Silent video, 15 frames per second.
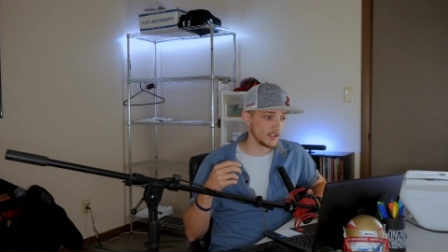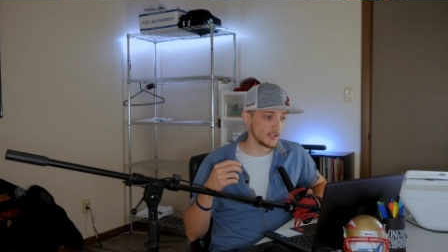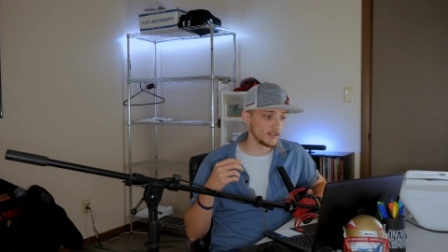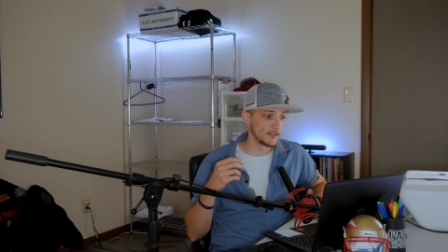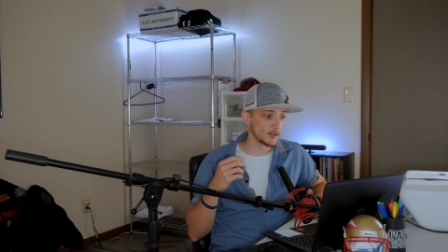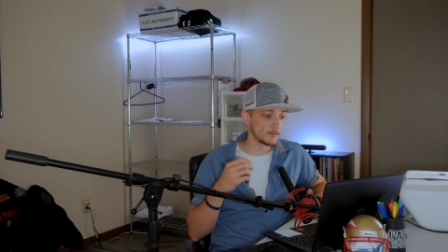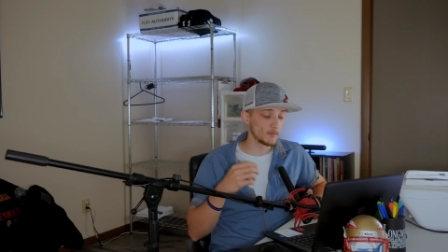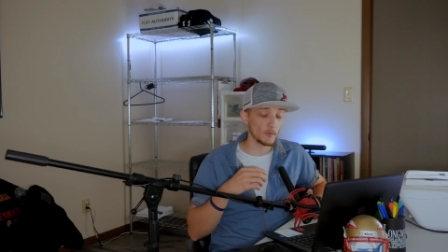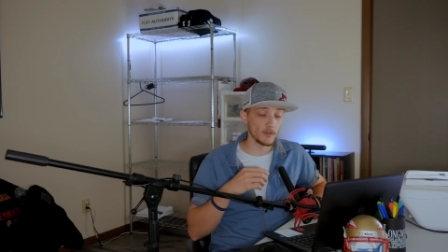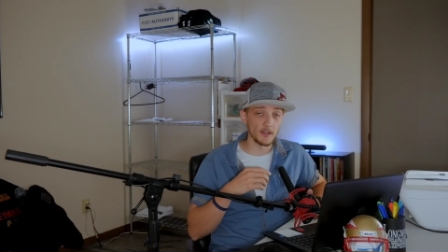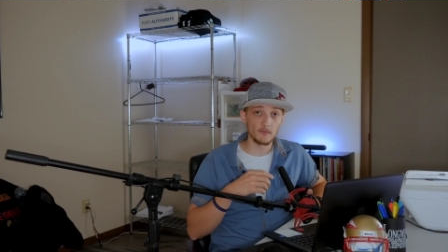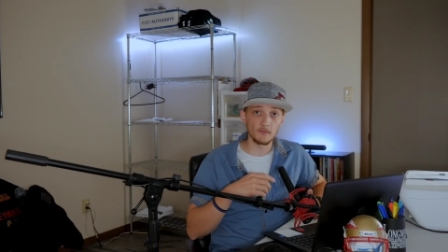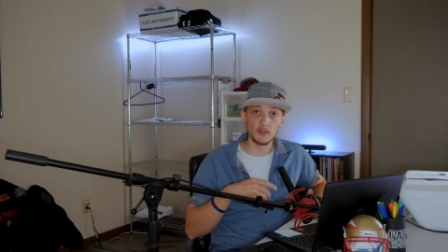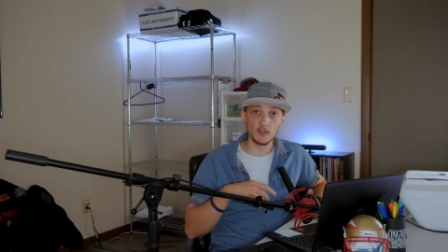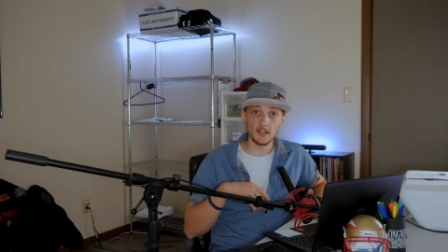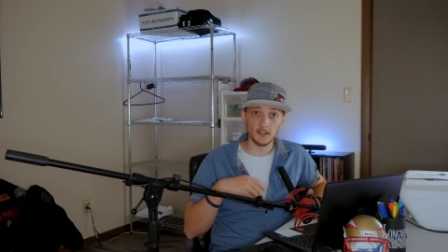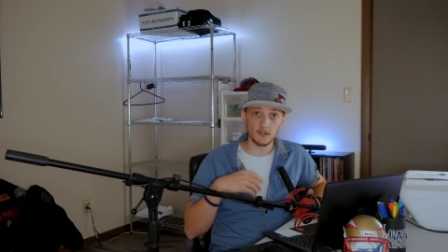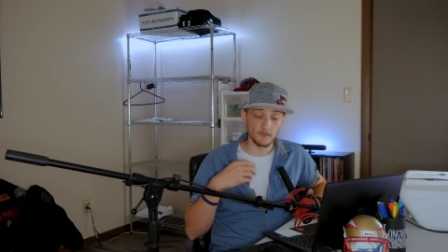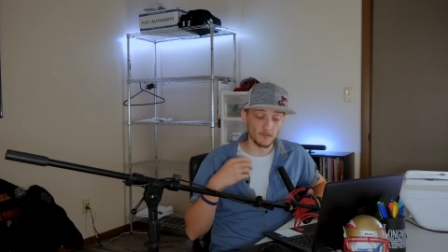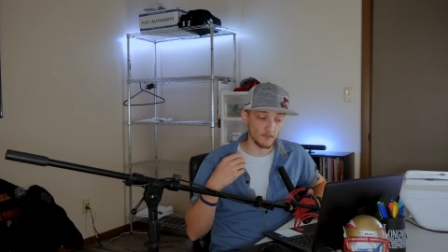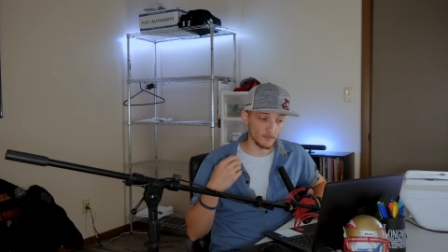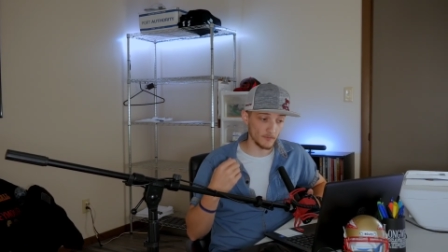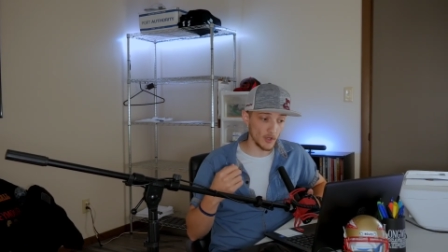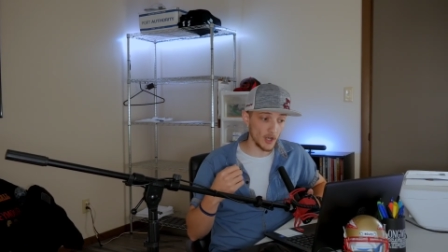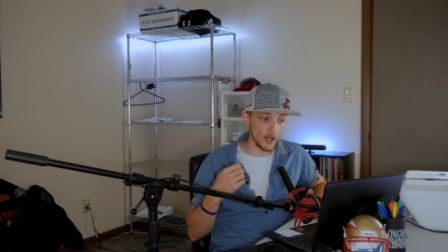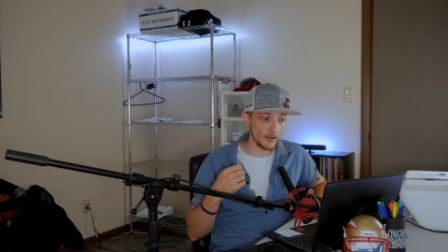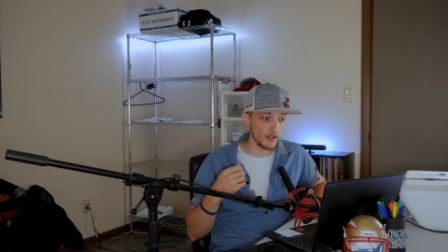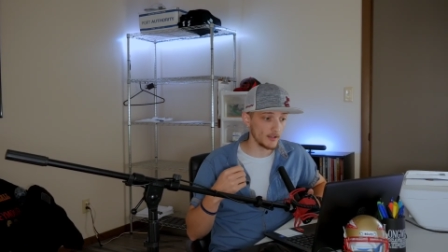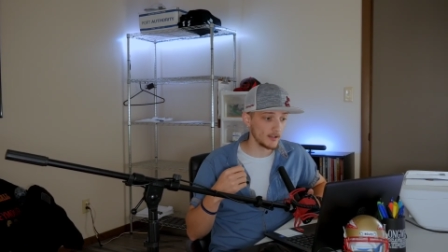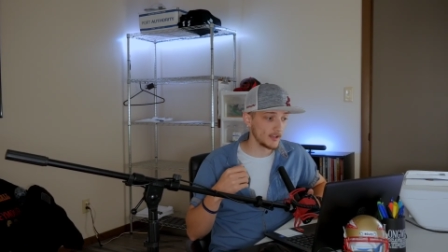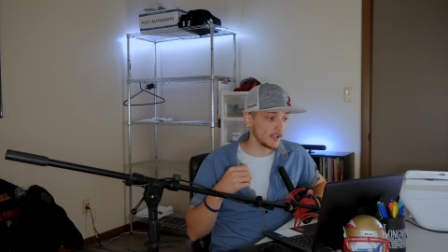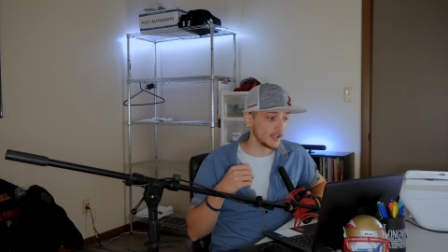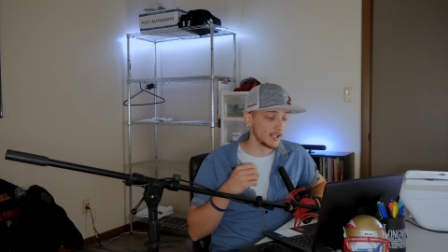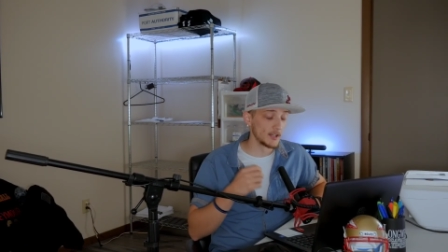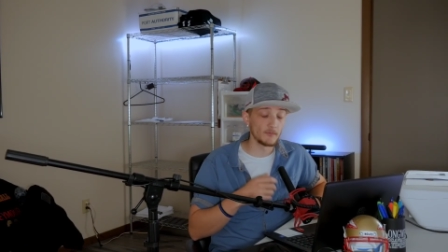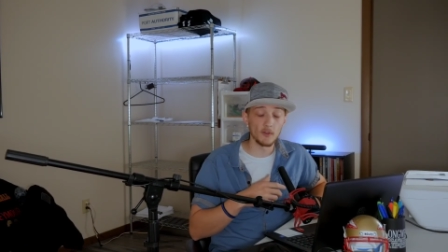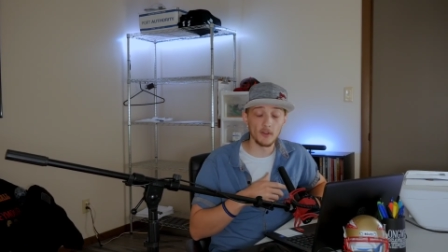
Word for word: and therefore they feel like a fraud, and they